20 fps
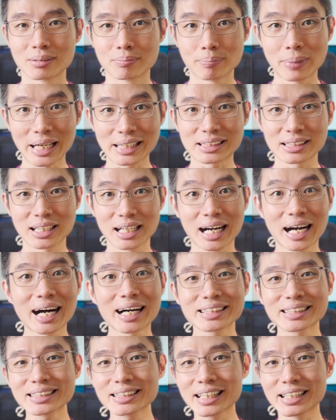But
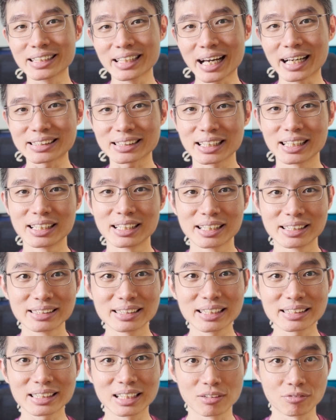other than that,
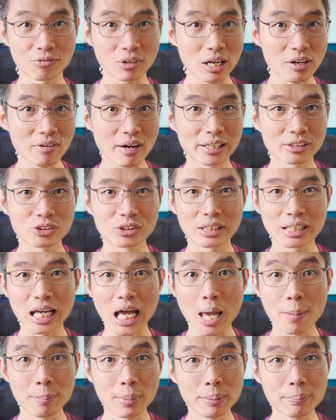just a 500
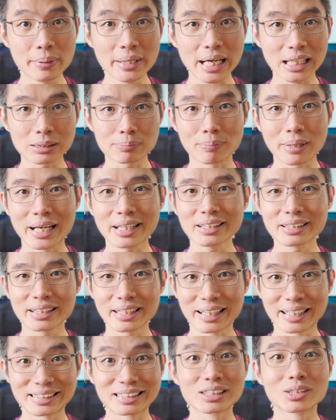Mbps plan
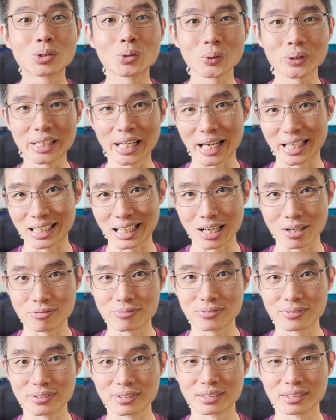is good enough.